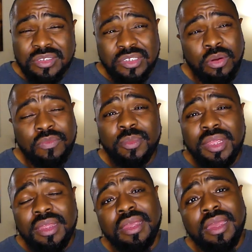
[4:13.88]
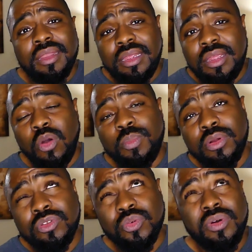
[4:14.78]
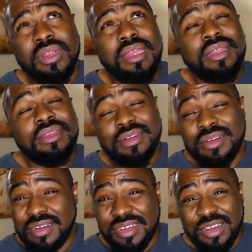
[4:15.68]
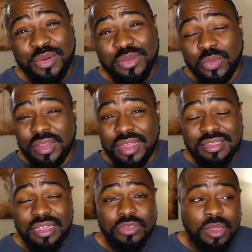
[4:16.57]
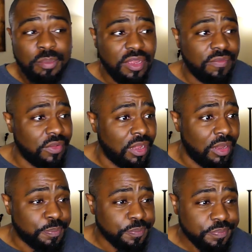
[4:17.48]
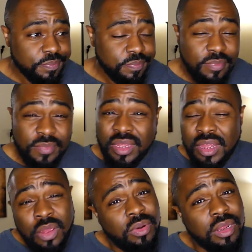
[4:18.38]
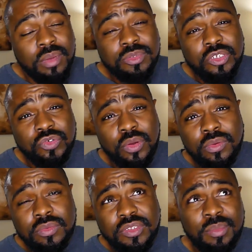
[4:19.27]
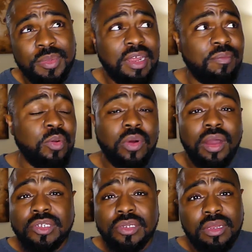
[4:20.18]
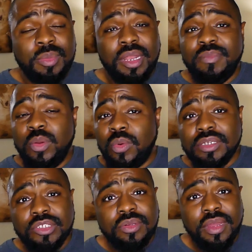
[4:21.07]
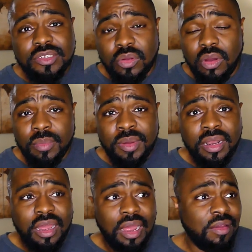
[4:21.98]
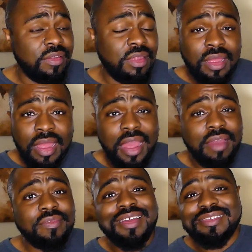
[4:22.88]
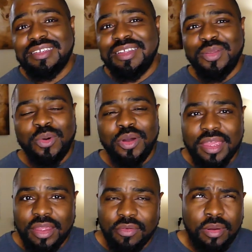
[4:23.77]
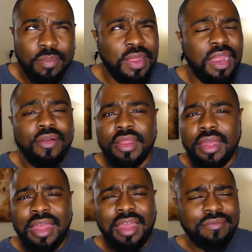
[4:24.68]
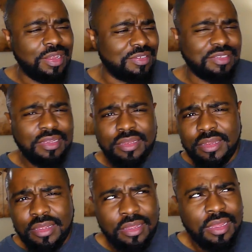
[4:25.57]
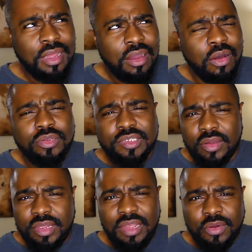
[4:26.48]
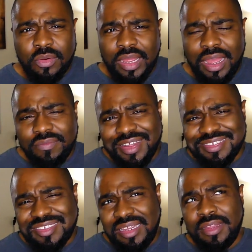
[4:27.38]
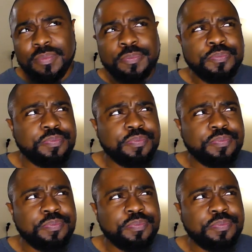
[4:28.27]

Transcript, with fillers: so for me, again, the GoPro 28 or uh, Hero 2018 was a big flop. When it comes to drones, I mean, I've been watching. I mean, I've been watching you guys talk about it. I have not seen the Walkera Peri. I have not seen the Autel Evo. I have not seen